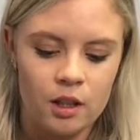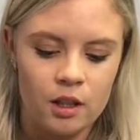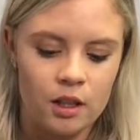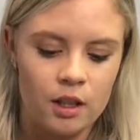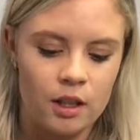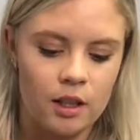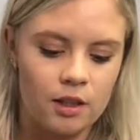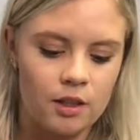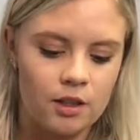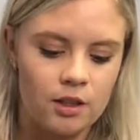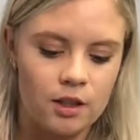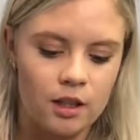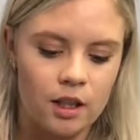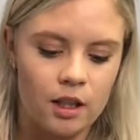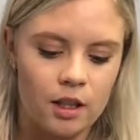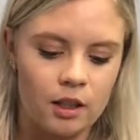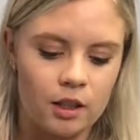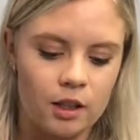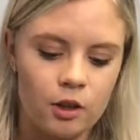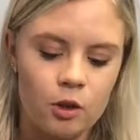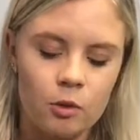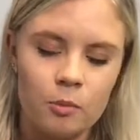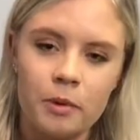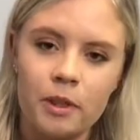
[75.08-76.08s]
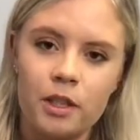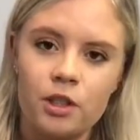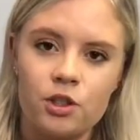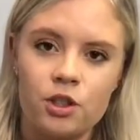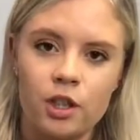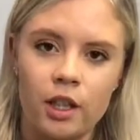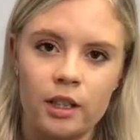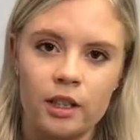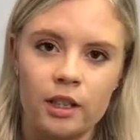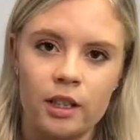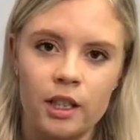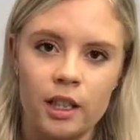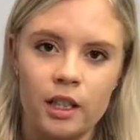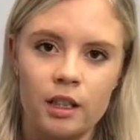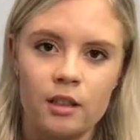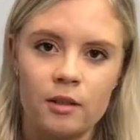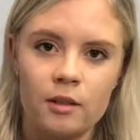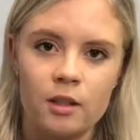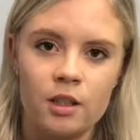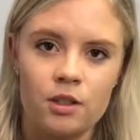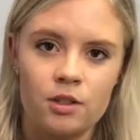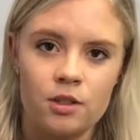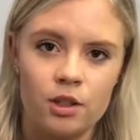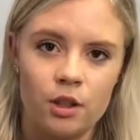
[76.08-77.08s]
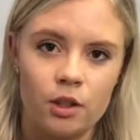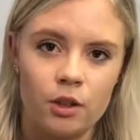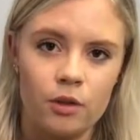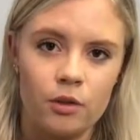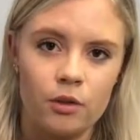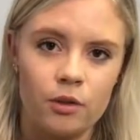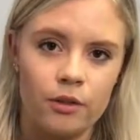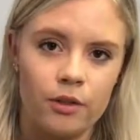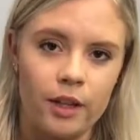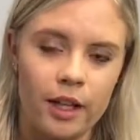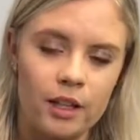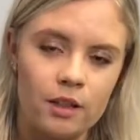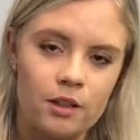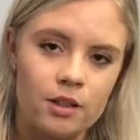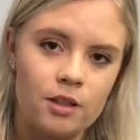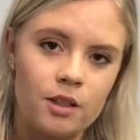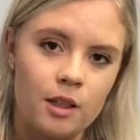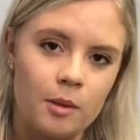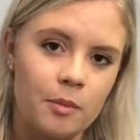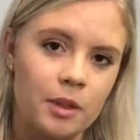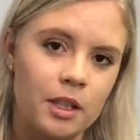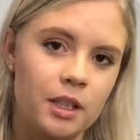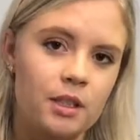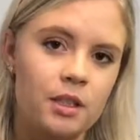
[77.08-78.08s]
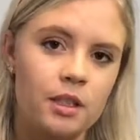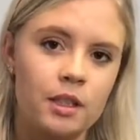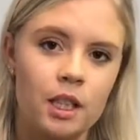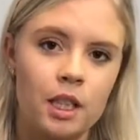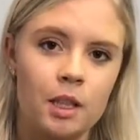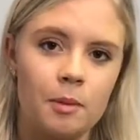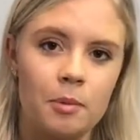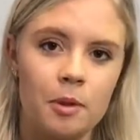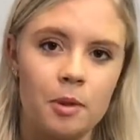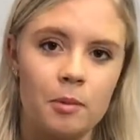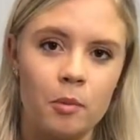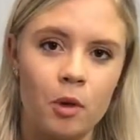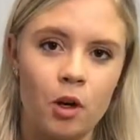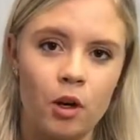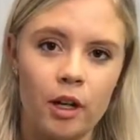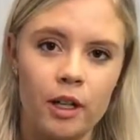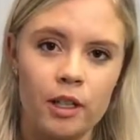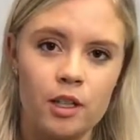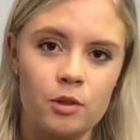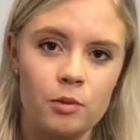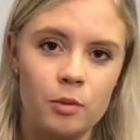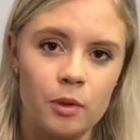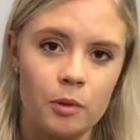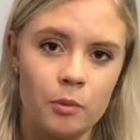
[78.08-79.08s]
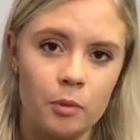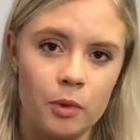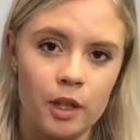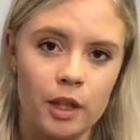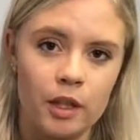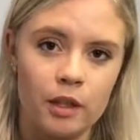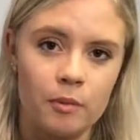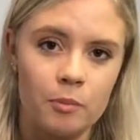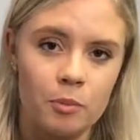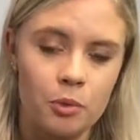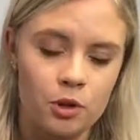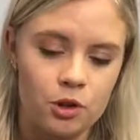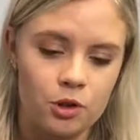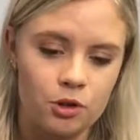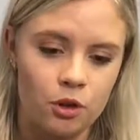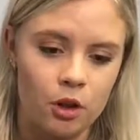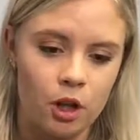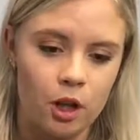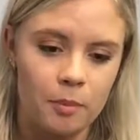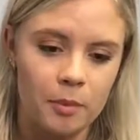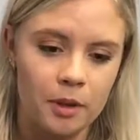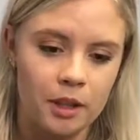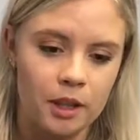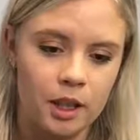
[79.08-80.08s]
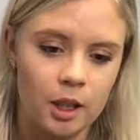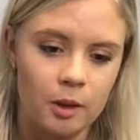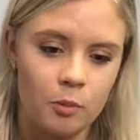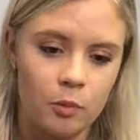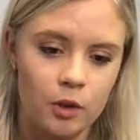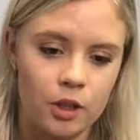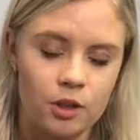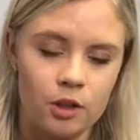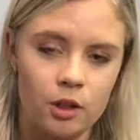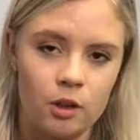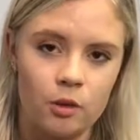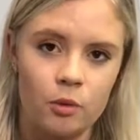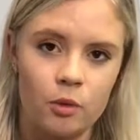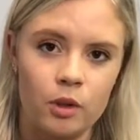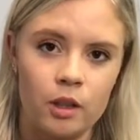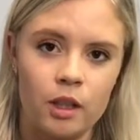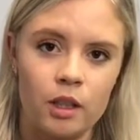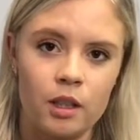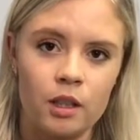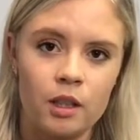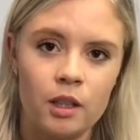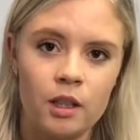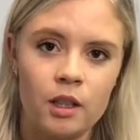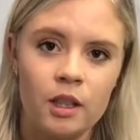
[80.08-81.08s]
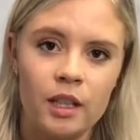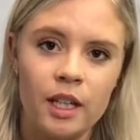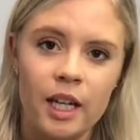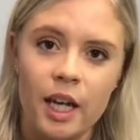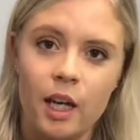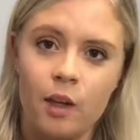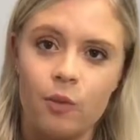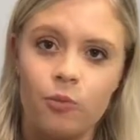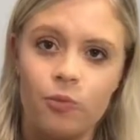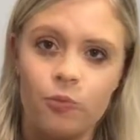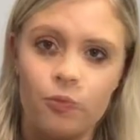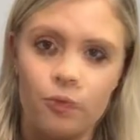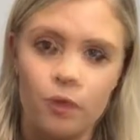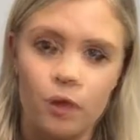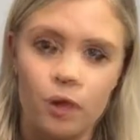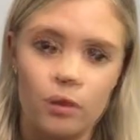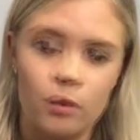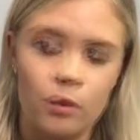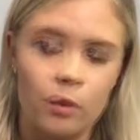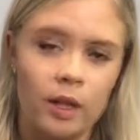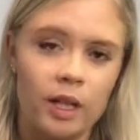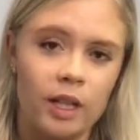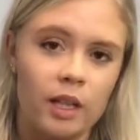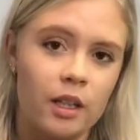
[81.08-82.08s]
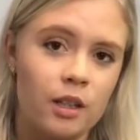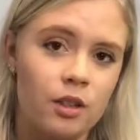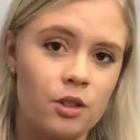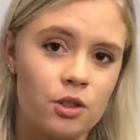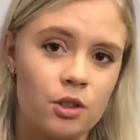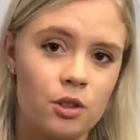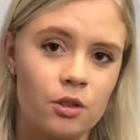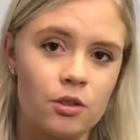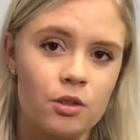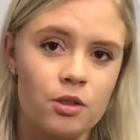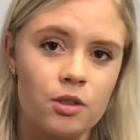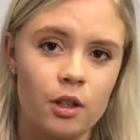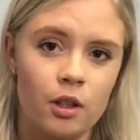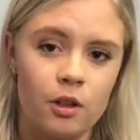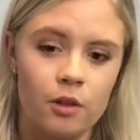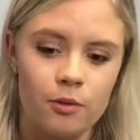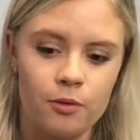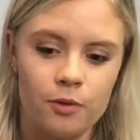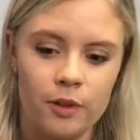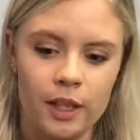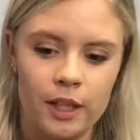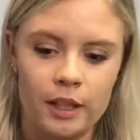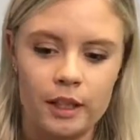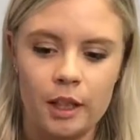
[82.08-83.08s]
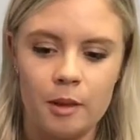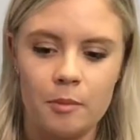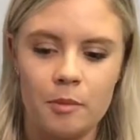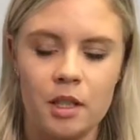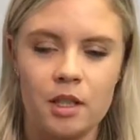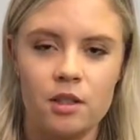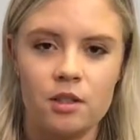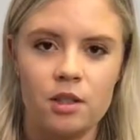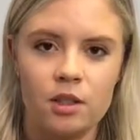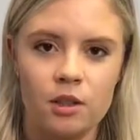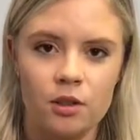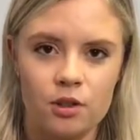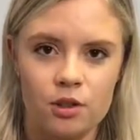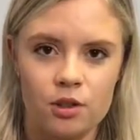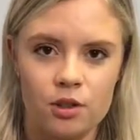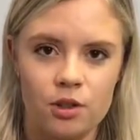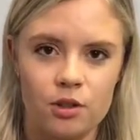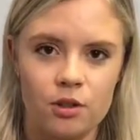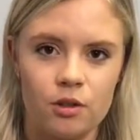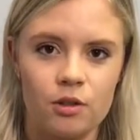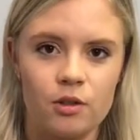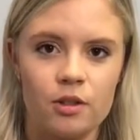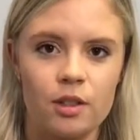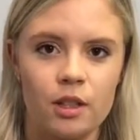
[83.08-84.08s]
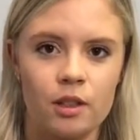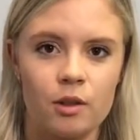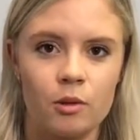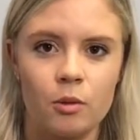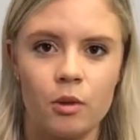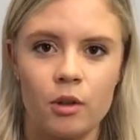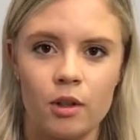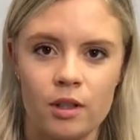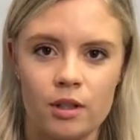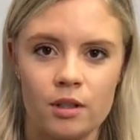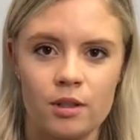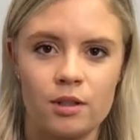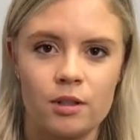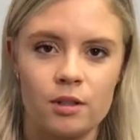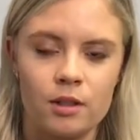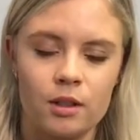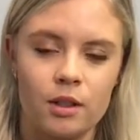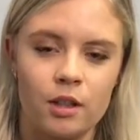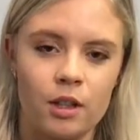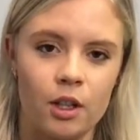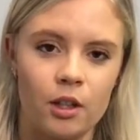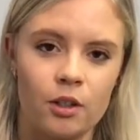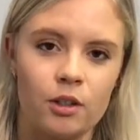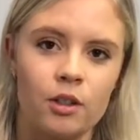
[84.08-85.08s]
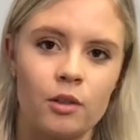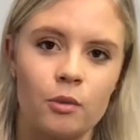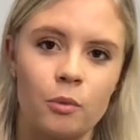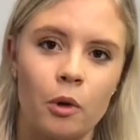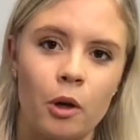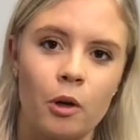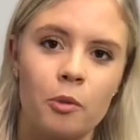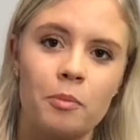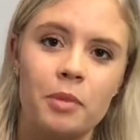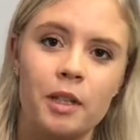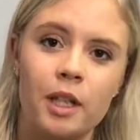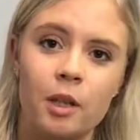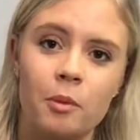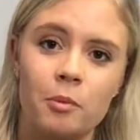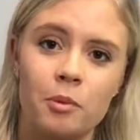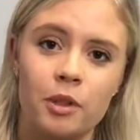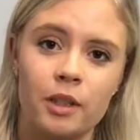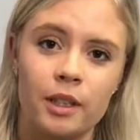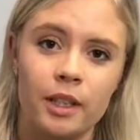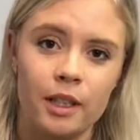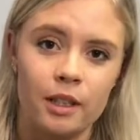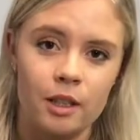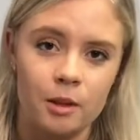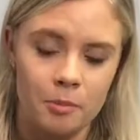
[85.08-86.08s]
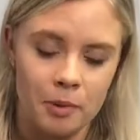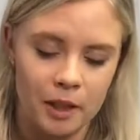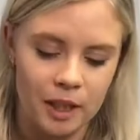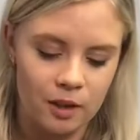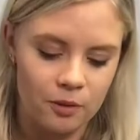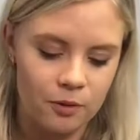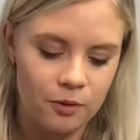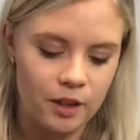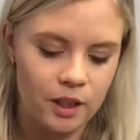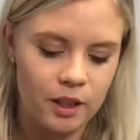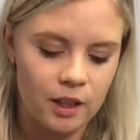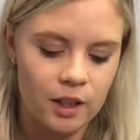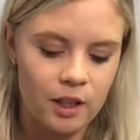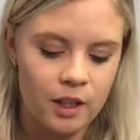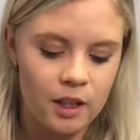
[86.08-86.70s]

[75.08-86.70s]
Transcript: It's a little bit chunkier, so that's something to keep in mind when we're prescribing them. We don't want to have footwear issues, so fitting them into your shoes, otherwise you won't be able to get the benefit.